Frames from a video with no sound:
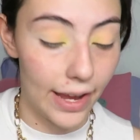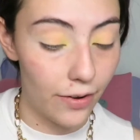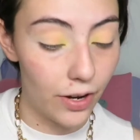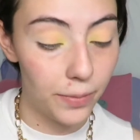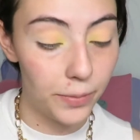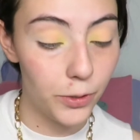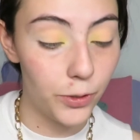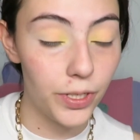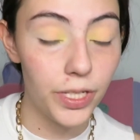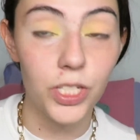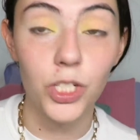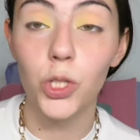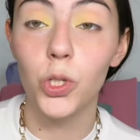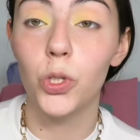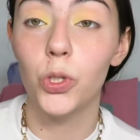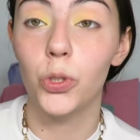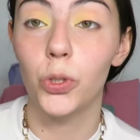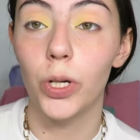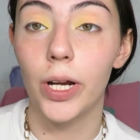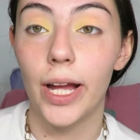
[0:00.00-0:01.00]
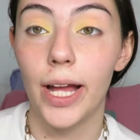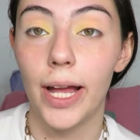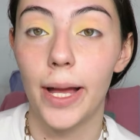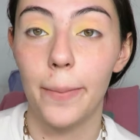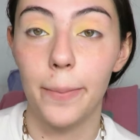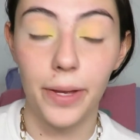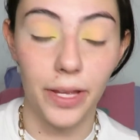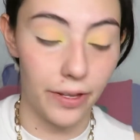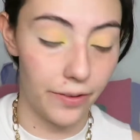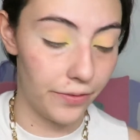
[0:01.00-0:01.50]
Now, I'm going to
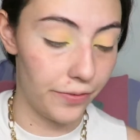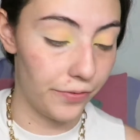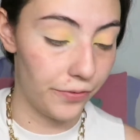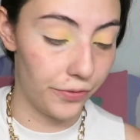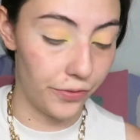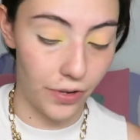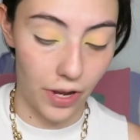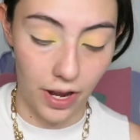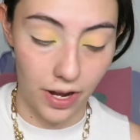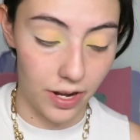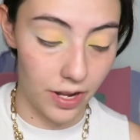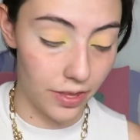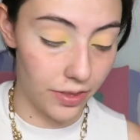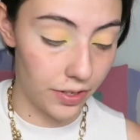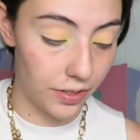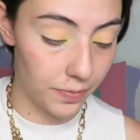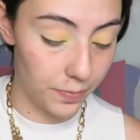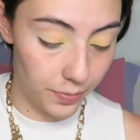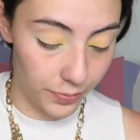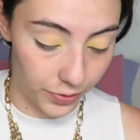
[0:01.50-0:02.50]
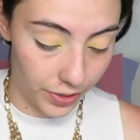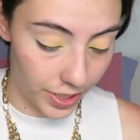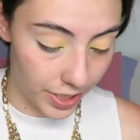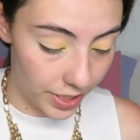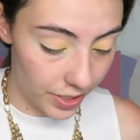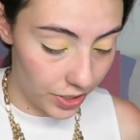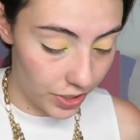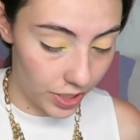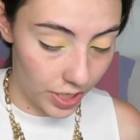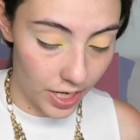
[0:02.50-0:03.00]
grab another
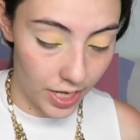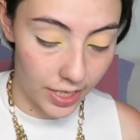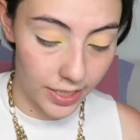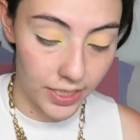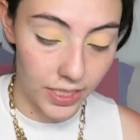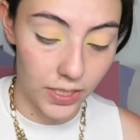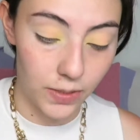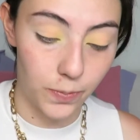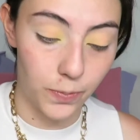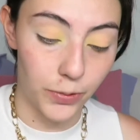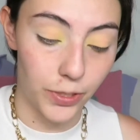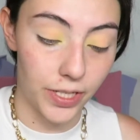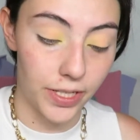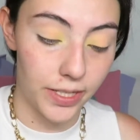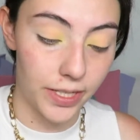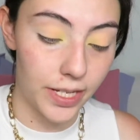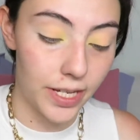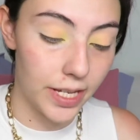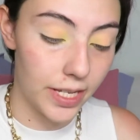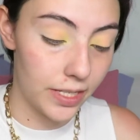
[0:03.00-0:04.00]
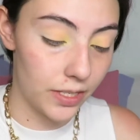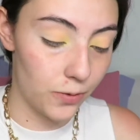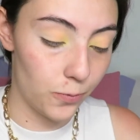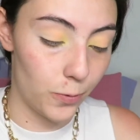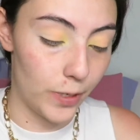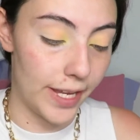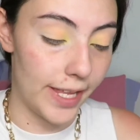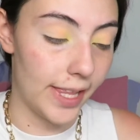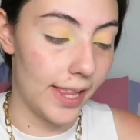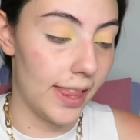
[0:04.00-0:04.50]
brush and spritz it as
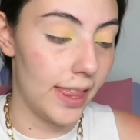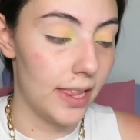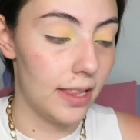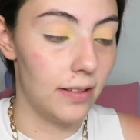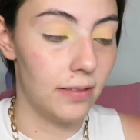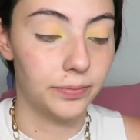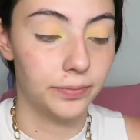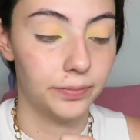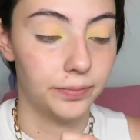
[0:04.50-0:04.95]
well.